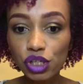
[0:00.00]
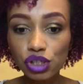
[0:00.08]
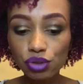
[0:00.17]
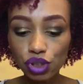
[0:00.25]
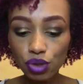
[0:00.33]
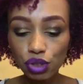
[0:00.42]
what
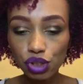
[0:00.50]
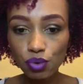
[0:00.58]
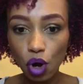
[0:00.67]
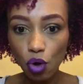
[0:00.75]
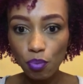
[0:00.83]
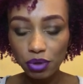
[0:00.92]
you do is you
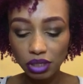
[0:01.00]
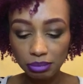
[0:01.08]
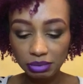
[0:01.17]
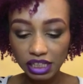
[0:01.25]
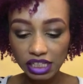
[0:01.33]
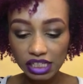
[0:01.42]
open
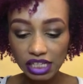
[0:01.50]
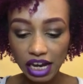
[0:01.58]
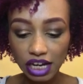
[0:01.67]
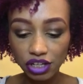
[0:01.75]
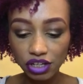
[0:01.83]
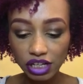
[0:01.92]
up the
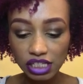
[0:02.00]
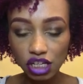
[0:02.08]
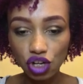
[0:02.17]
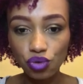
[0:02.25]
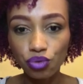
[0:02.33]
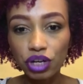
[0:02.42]
container. It's a
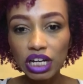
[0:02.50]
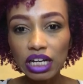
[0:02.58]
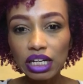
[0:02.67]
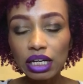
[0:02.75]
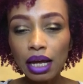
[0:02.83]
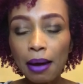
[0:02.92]

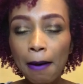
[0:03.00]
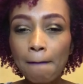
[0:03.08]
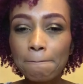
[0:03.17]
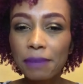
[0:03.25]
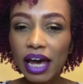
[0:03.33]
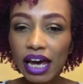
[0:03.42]
green
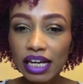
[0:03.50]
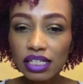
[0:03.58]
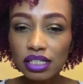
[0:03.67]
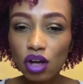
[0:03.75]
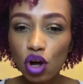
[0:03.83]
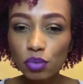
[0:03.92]

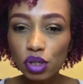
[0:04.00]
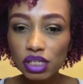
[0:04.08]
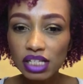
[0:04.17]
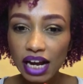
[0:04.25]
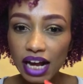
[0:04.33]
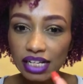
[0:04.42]
paste
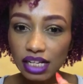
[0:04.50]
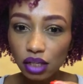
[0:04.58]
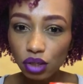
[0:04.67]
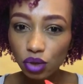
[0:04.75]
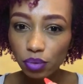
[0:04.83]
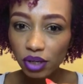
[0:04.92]
almost that has a
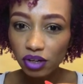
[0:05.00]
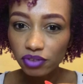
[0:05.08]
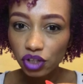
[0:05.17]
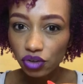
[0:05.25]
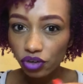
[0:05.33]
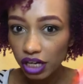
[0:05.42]
little bit of
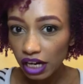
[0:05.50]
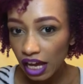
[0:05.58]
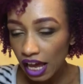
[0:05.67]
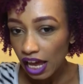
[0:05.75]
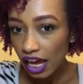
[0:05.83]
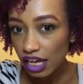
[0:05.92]
a grit,
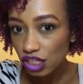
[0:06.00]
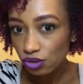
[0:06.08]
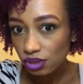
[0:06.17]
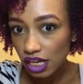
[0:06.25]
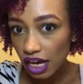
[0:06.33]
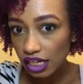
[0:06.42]
and you
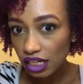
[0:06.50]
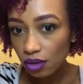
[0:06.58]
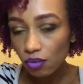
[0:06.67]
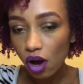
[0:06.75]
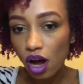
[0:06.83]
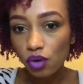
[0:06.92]
take
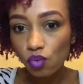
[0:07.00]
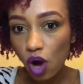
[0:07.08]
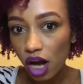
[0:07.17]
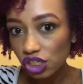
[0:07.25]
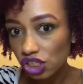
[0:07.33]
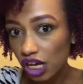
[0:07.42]
it on
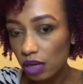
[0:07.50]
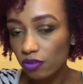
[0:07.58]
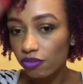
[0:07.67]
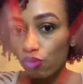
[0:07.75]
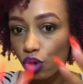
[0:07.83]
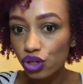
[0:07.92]
wash day
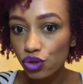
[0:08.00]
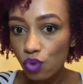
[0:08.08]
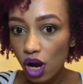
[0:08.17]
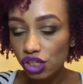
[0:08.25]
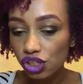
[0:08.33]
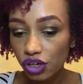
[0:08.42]
before you
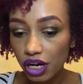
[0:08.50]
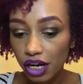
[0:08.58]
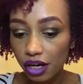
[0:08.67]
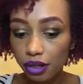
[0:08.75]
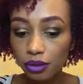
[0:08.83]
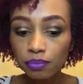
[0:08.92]
wash your
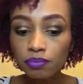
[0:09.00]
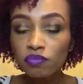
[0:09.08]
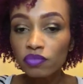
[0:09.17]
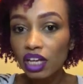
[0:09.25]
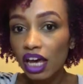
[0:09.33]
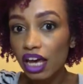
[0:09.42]
hair.
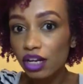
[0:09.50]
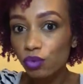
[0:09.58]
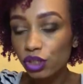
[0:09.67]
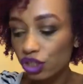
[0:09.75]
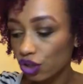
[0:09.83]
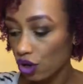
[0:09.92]
And
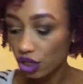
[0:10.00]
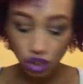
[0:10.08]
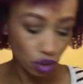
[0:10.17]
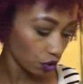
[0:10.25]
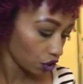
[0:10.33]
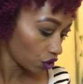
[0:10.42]
what you're going to
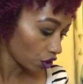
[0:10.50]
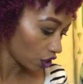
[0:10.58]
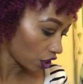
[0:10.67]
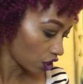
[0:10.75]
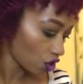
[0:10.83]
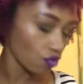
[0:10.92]
do is you're
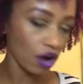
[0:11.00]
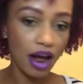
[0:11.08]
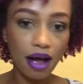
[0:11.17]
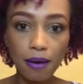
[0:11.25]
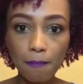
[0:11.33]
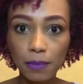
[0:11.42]
going to
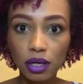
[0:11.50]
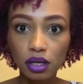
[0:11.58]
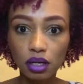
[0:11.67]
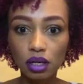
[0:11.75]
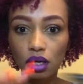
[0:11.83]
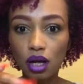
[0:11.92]
grab
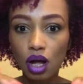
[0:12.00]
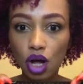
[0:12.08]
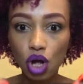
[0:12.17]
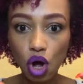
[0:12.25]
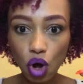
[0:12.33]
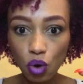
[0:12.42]
a
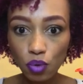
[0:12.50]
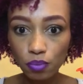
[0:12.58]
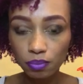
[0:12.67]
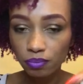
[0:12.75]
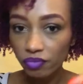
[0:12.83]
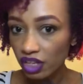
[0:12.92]

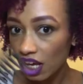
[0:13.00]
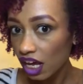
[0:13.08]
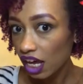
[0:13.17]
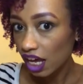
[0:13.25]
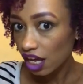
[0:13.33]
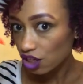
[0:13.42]
comb,
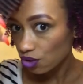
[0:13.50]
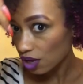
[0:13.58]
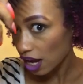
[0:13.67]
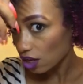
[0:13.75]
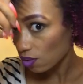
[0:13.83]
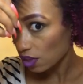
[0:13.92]
and you
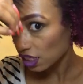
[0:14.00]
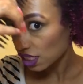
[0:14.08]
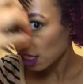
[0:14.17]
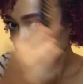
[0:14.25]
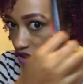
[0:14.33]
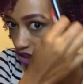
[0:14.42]
kind of want to
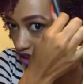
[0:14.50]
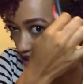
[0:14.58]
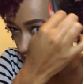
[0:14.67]
section the